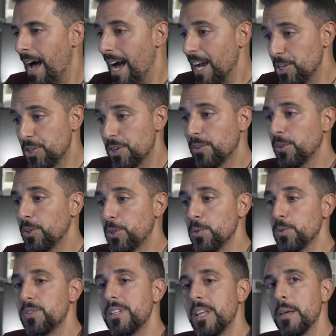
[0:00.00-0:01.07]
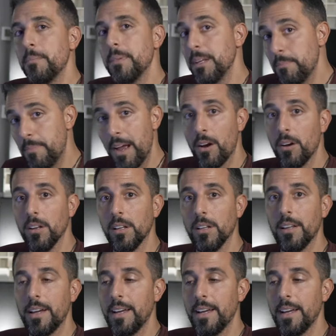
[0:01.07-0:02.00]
I generally use them in parallel